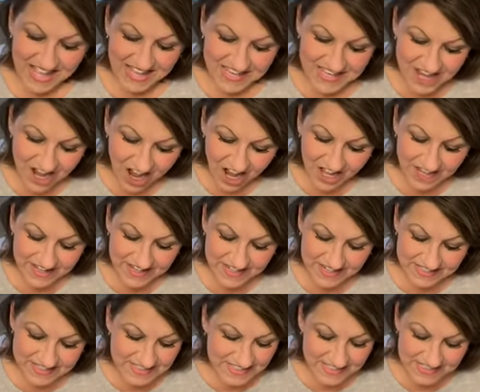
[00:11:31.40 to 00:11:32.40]
Not
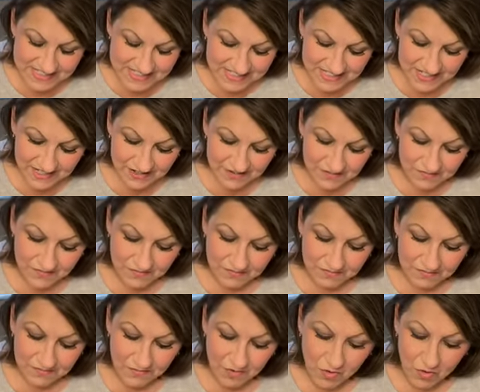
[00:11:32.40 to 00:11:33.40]
insensitive
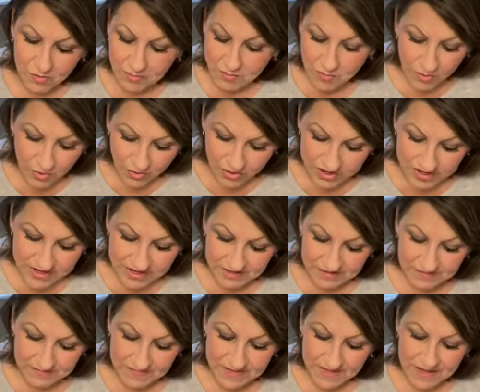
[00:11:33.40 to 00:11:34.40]
or
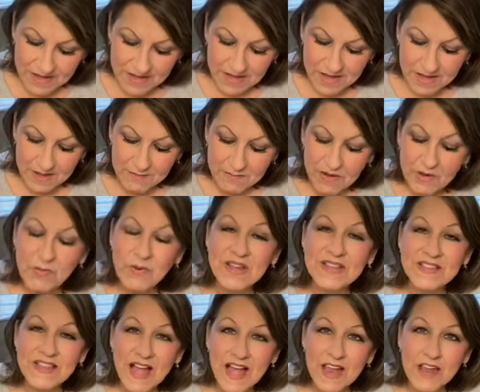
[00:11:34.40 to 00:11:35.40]
boring, but
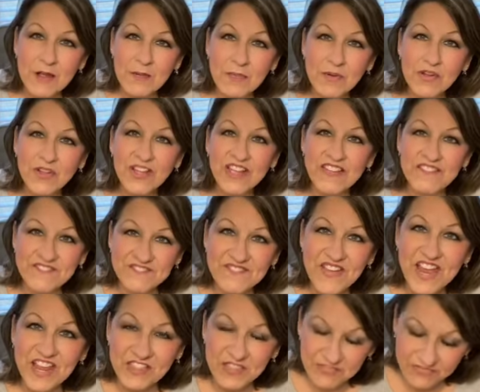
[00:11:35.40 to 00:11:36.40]
reliable and
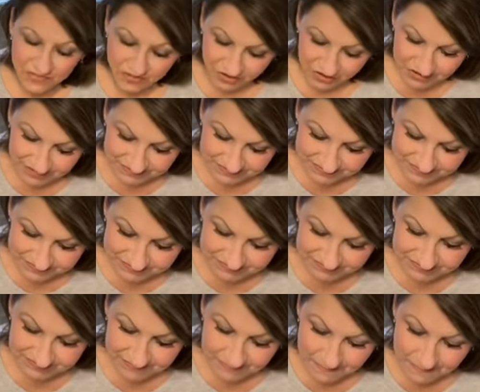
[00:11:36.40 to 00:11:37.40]
faithful.
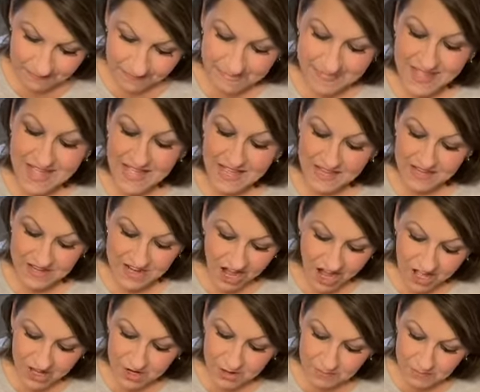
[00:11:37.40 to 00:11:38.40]

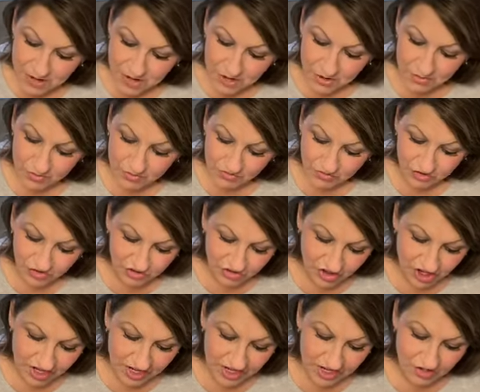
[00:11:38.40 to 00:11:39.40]
Not opposed to
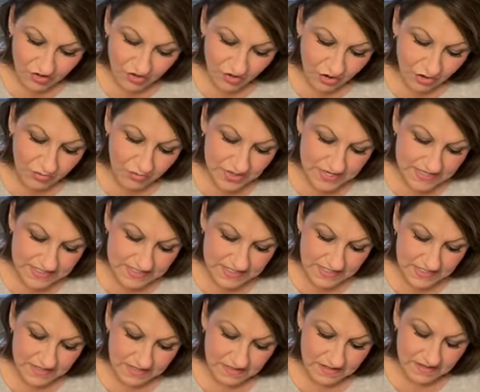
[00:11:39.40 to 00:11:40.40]
change or
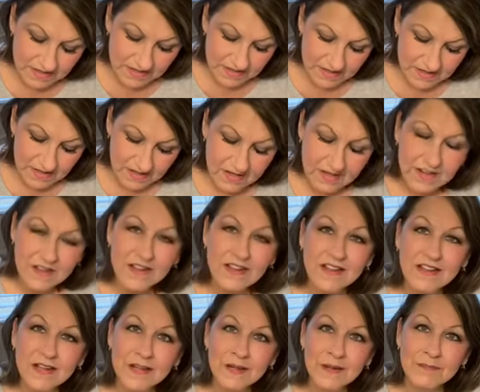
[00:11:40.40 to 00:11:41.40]
reason,
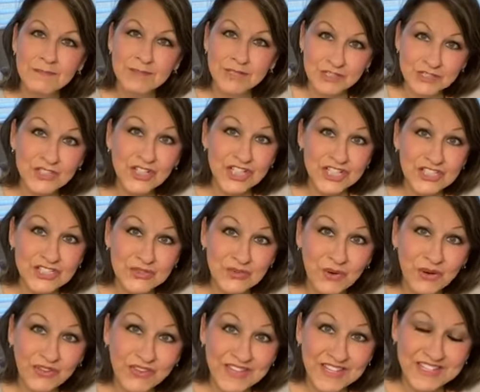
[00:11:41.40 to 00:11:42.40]
but
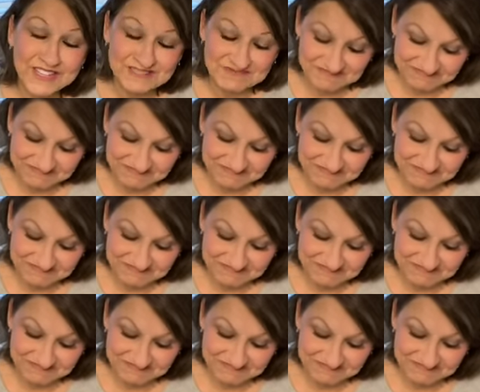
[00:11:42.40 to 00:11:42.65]
trustworthy.